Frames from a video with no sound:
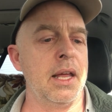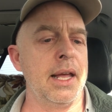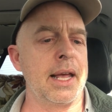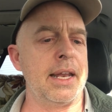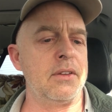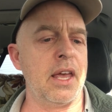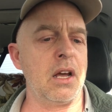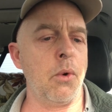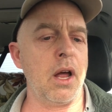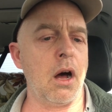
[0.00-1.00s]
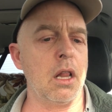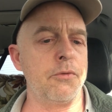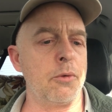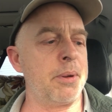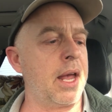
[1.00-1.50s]
Can he take away all of
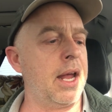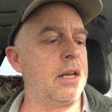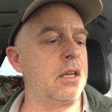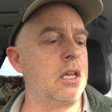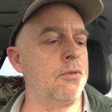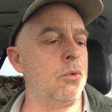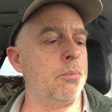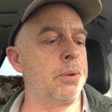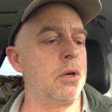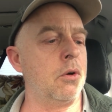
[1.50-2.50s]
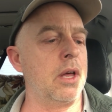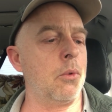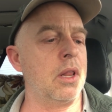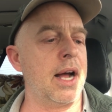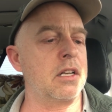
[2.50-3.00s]
your pain and give you a pill that
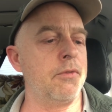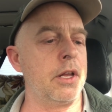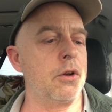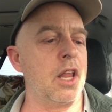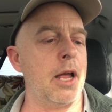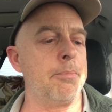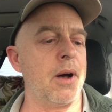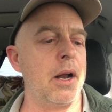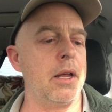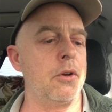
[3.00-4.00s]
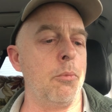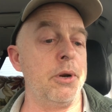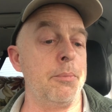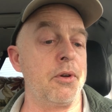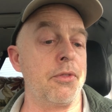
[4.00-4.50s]
will activate your light body and
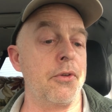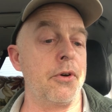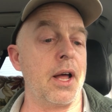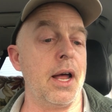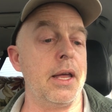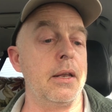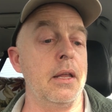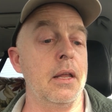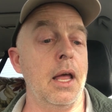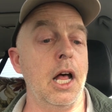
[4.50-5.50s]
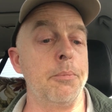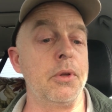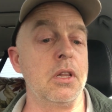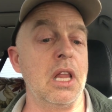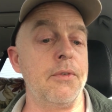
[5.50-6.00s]
open up your third eye and help you
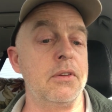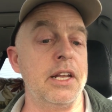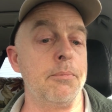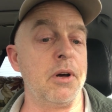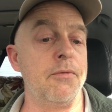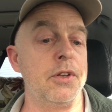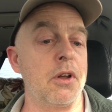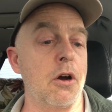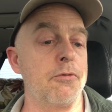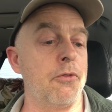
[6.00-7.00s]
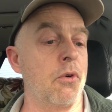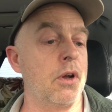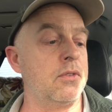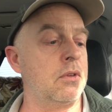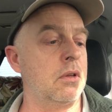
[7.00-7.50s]
to levitate above the dark
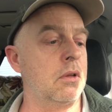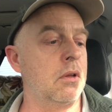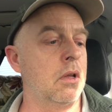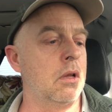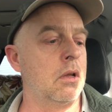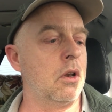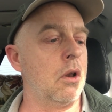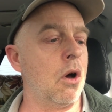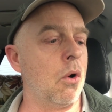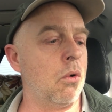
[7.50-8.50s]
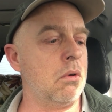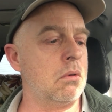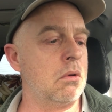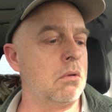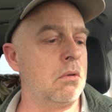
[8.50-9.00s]
forest? No,
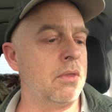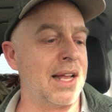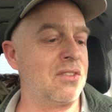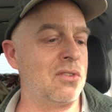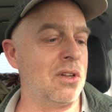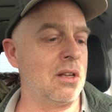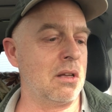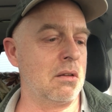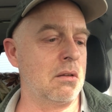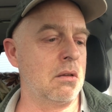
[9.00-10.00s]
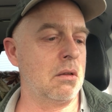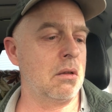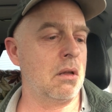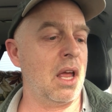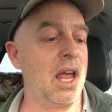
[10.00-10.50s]
that's silly.
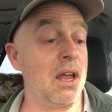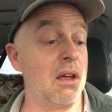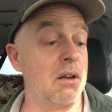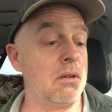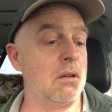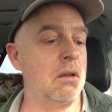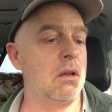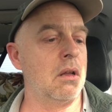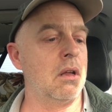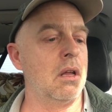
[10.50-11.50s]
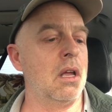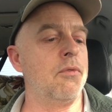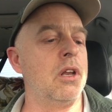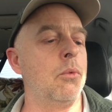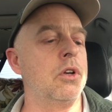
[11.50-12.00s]
And if
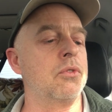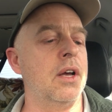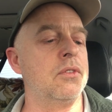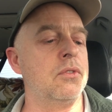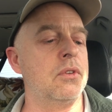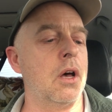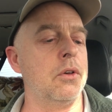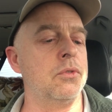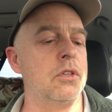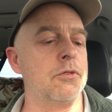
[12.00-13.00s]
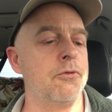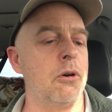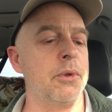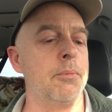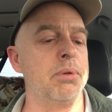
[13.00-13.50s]
anyone tries to sell you such a
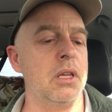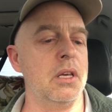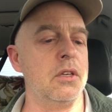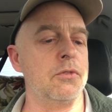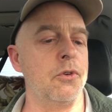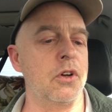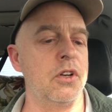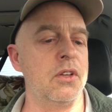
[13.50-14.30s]
formula, please, for goodness